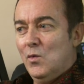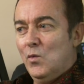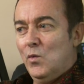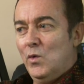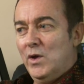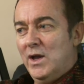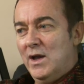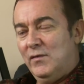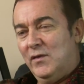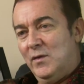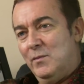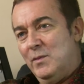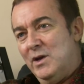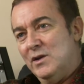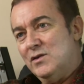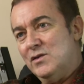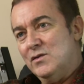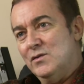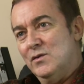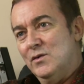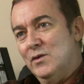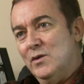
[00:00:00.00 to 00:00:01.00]
We have to make
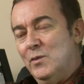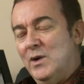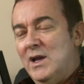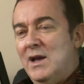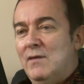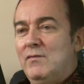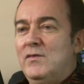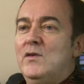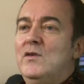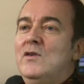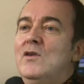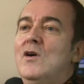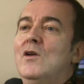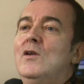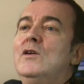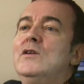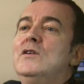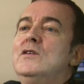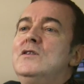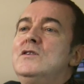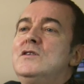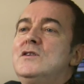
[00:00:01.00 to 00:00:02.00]
sure that we have the
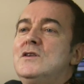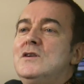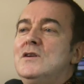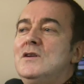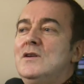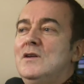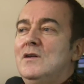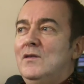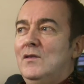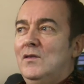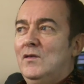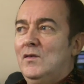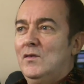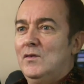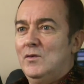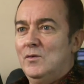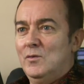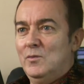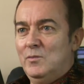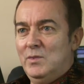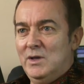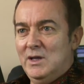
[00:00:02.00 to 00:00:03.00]
knowledge
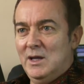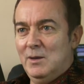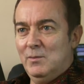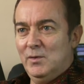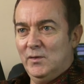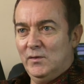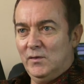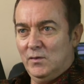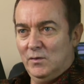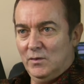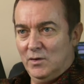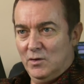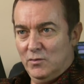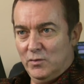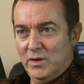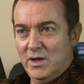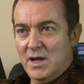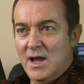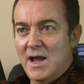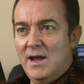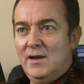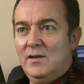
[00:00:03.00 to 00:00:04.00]
to be able to
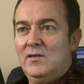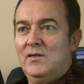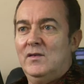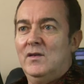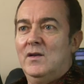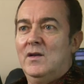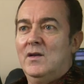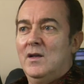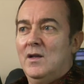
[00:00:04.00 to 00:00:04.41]
create